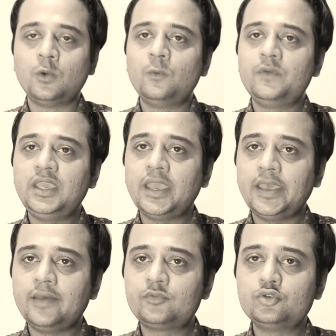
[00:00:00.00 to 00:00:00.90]
We
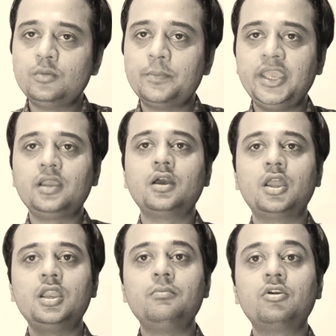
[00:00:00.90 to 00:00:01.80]
have to make
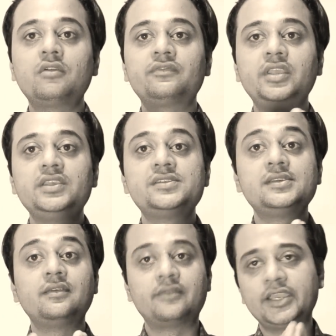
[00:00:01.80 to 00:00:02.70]
a number of
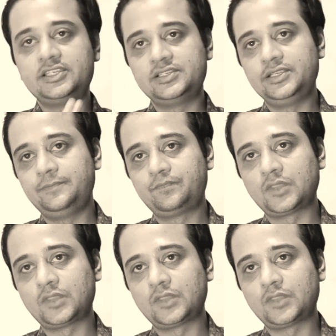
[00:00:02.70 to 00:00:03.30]
things rightly.